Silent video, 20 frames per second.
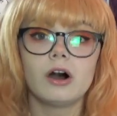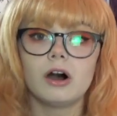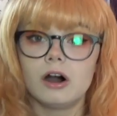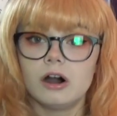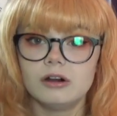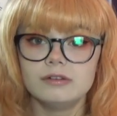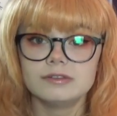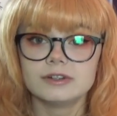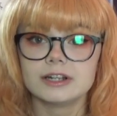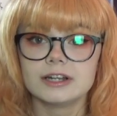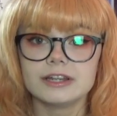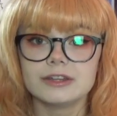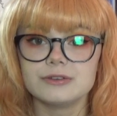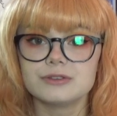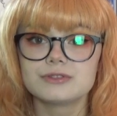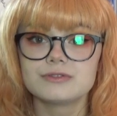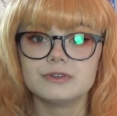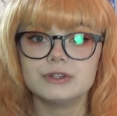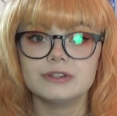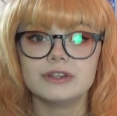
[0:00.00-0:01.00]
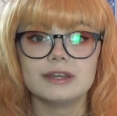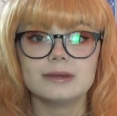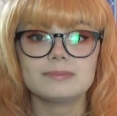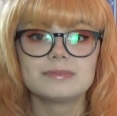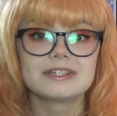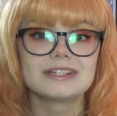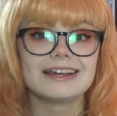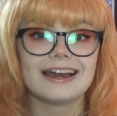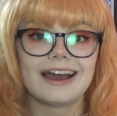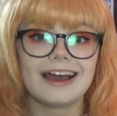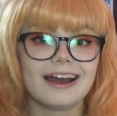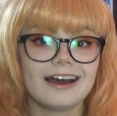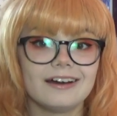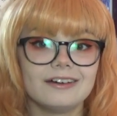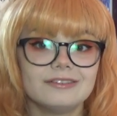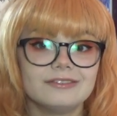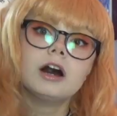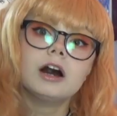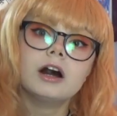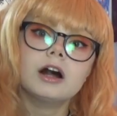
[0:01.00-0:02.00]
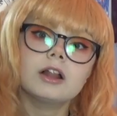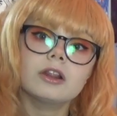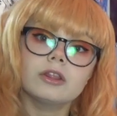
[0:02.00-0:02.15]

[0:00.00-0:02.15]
All very useful tips to have.